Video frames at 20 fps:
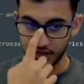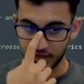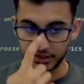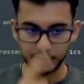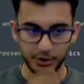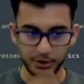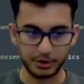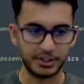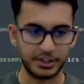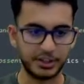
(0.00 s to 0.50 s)

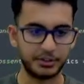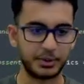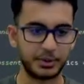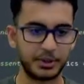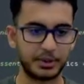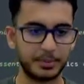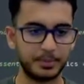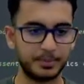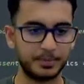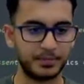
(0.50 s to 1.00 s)
neural
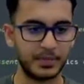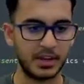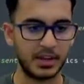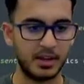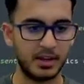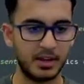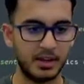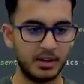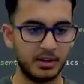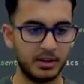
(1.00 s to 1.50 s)
network.
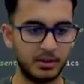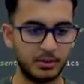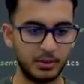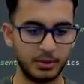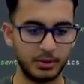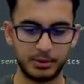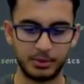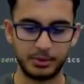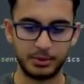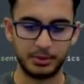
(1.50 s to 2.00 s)
So what
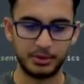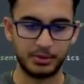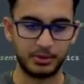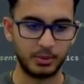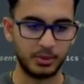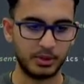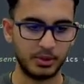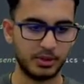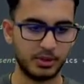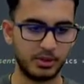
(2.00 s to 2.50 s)
to do is
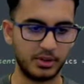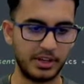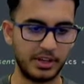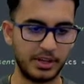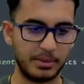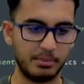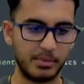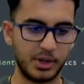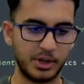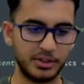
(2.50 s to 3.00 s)
we'll call the
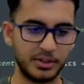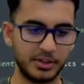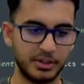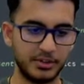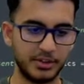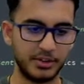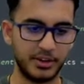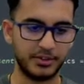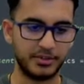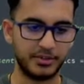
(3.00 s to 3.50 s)

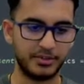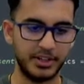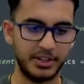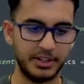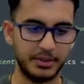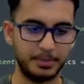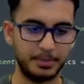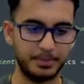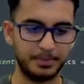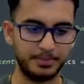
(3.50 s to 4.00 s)

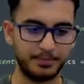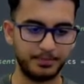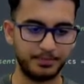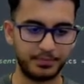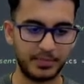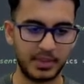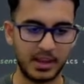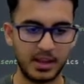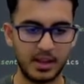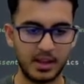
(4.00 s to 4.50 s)
model.fit.
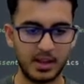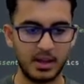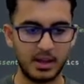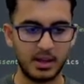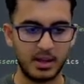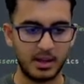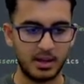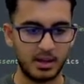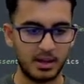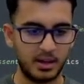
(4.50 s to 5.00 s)

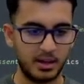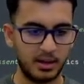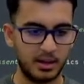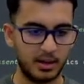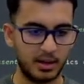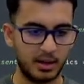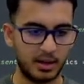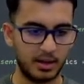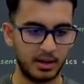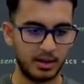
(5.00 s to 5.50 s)

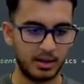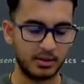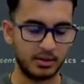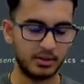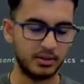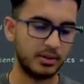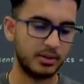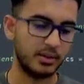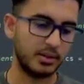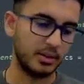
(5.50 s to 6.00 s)

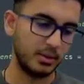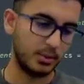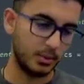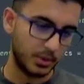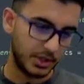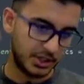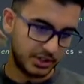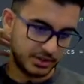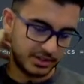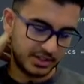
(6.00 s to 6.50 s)
And
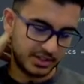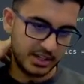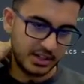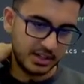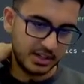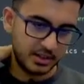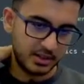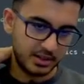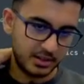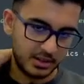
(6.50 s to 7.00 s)
when you
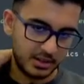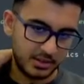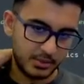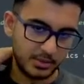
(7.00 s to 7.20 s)
see